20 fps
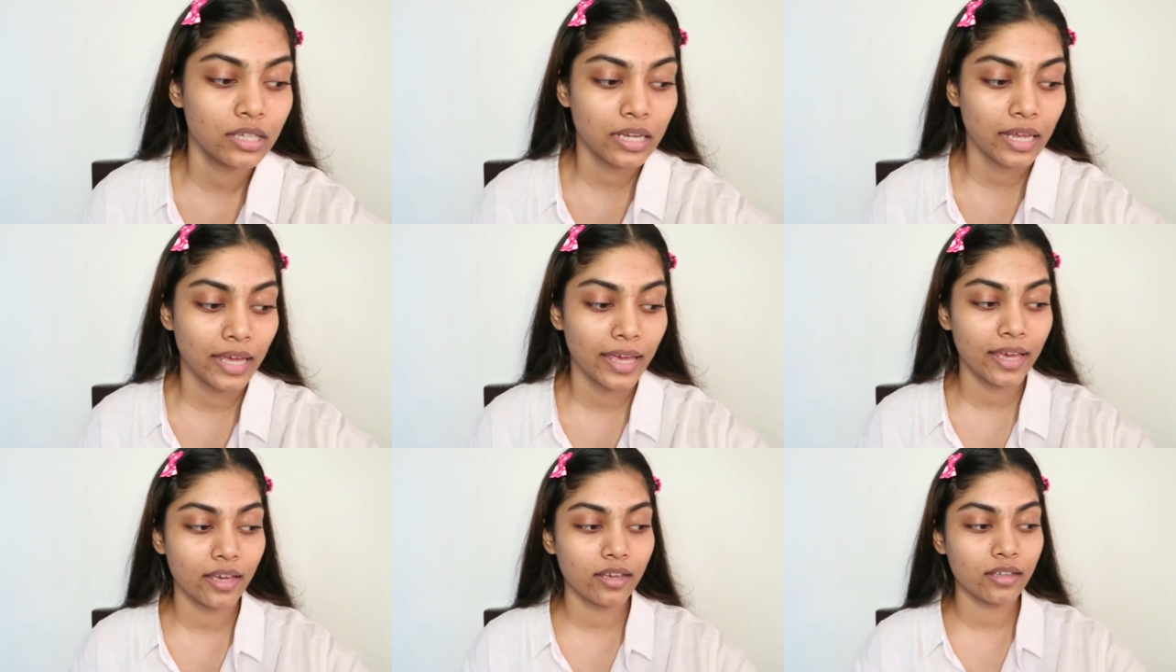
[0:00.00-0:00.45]

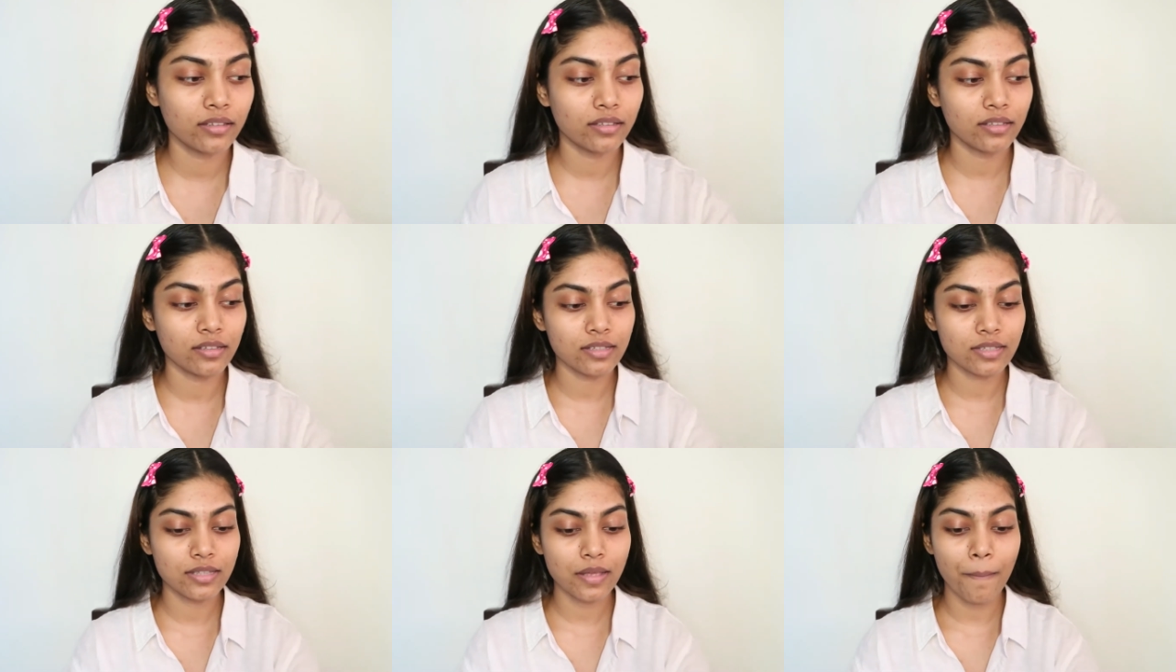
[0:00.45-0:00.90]
take
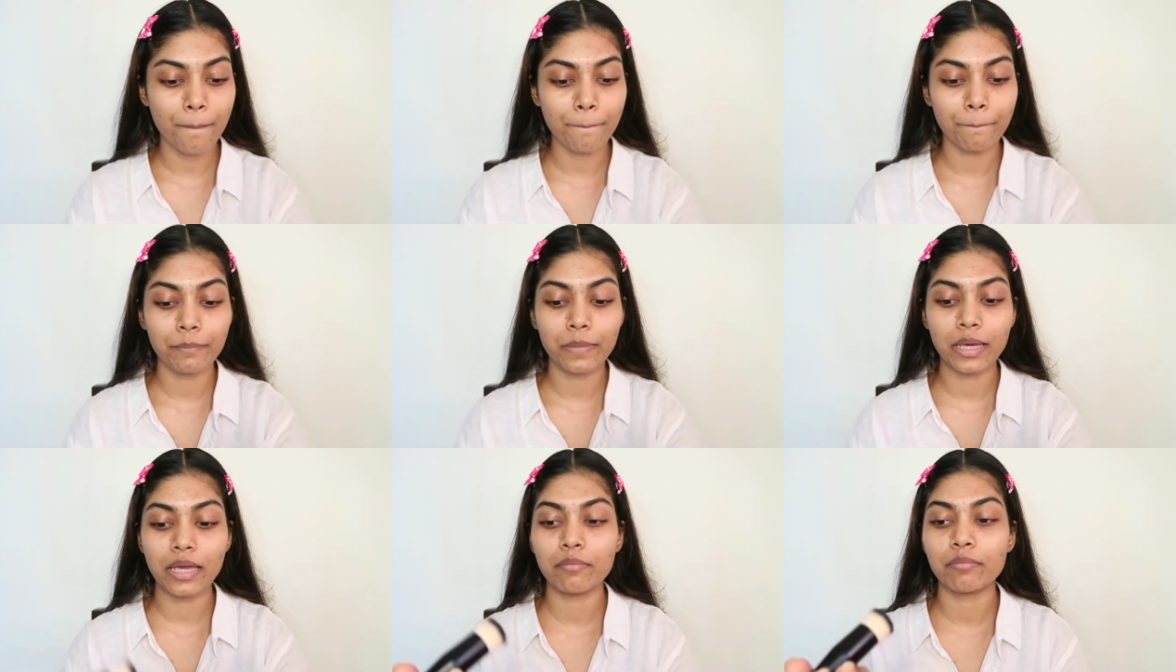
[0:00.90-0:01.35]
this
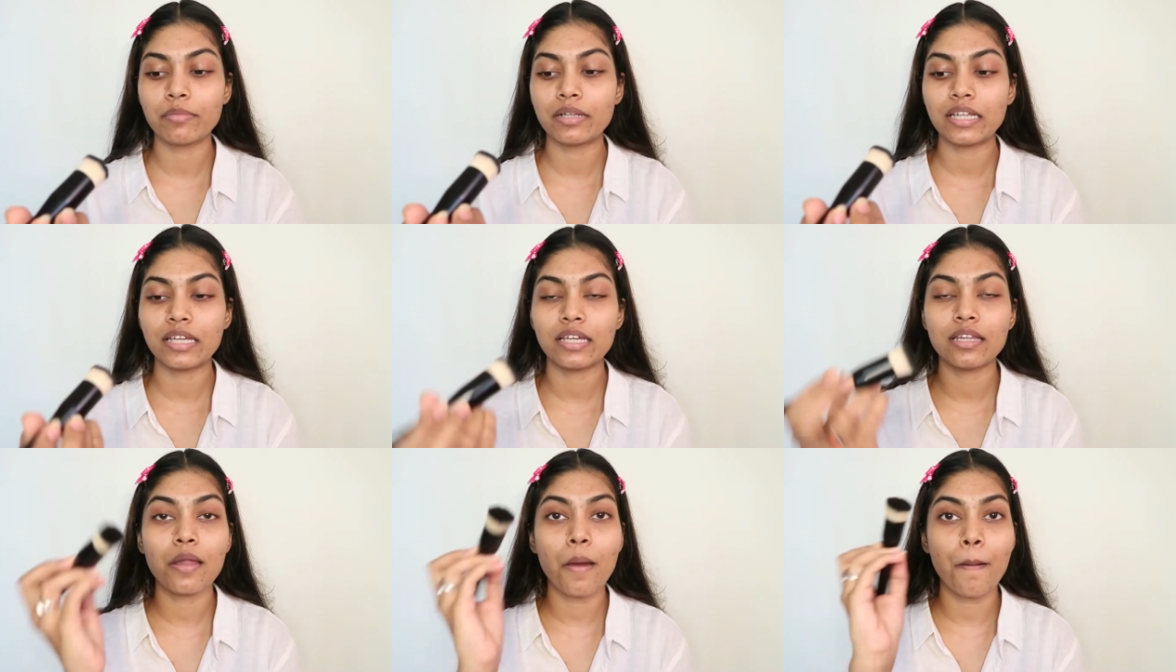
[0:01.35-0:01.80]

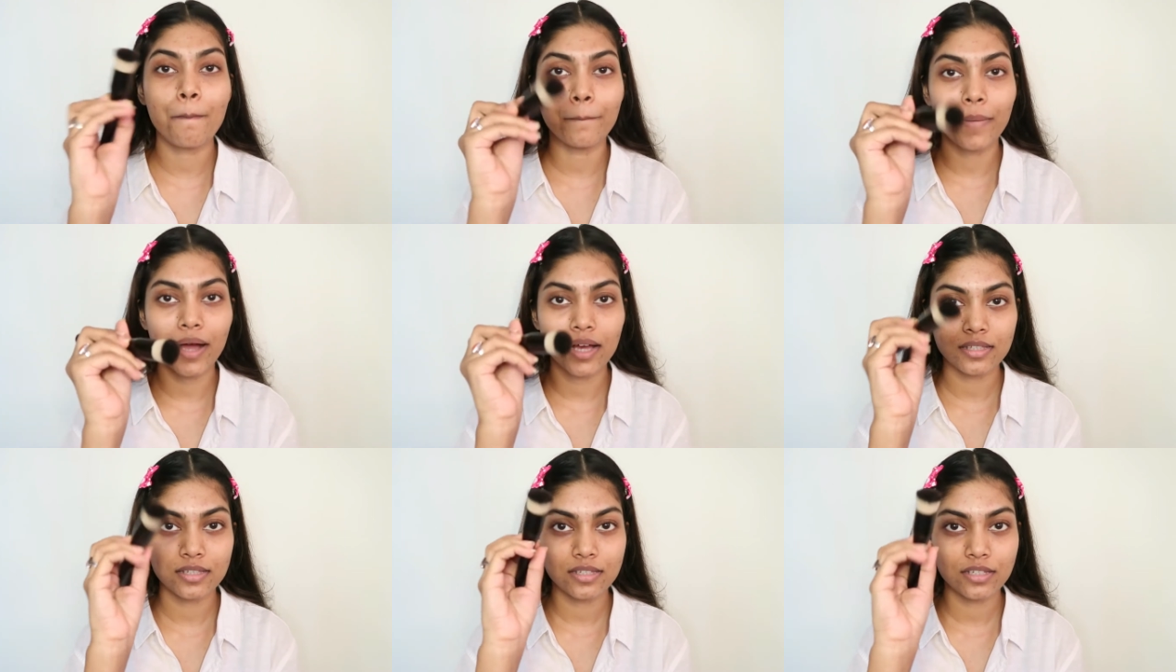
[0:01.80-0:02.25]
Maybelline
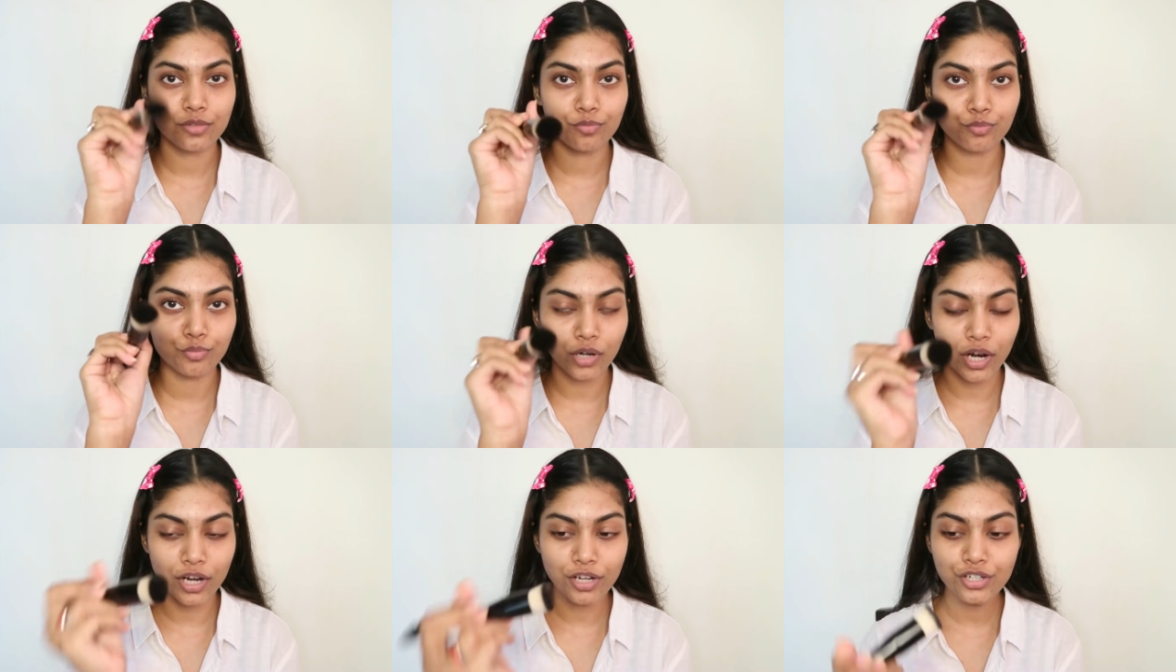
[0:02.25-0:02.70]
Master
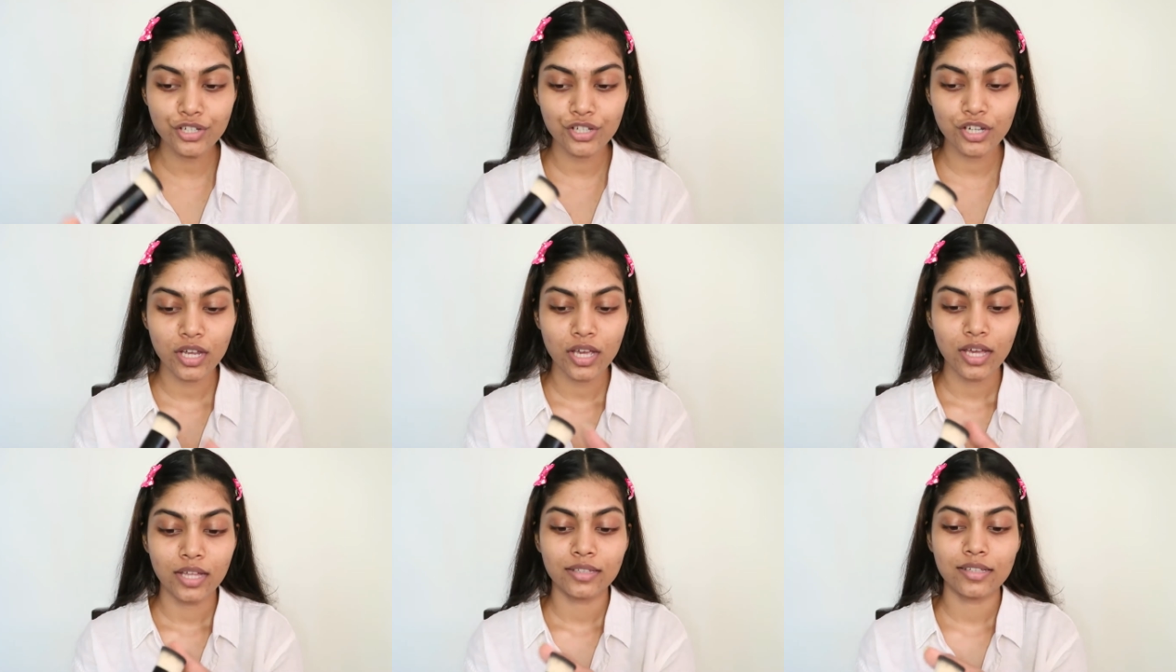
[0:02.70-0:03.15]
Brush.